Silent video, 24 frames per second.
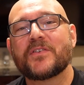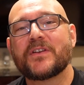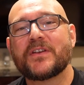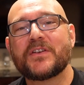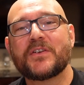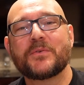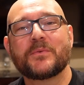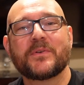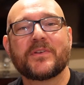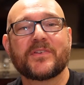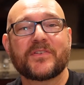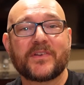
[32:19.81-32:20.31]

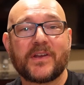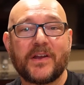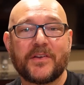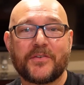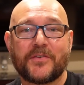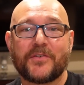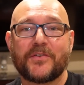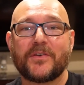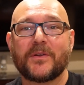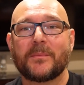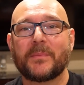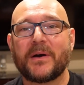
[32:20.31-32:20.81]
into a
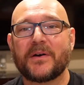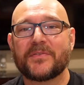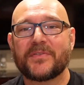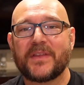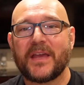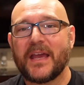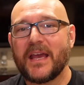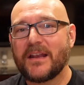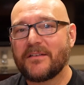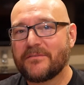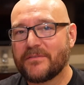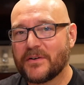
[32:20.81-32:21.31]
discussion about the
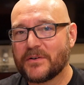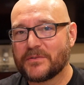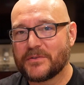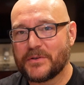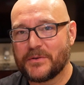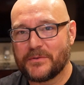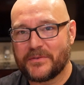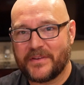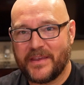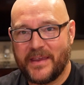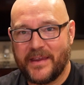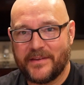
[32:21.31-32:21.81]
headphone
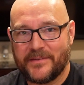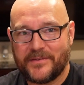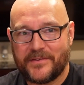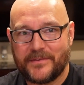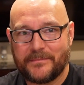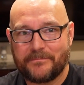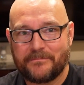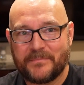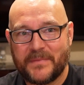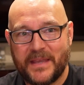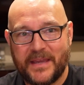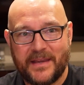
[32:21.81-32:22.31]
use case,
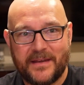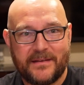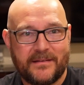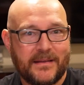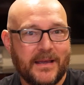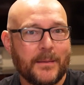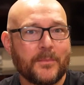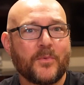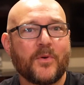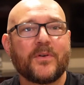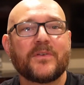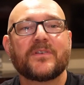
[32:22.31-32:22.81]
and
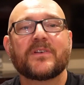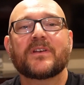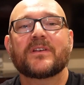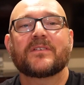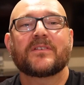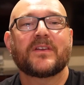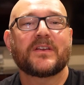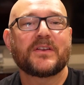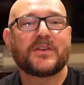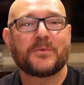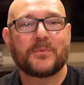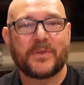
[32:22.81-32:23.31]
I'm going to
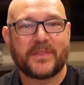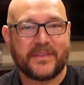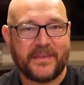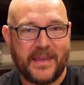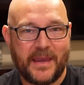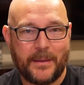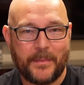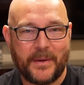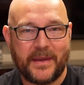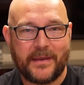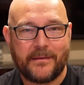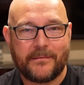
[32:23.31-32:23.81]
continue with
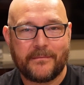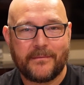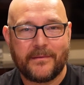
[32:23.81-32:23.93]
gaming.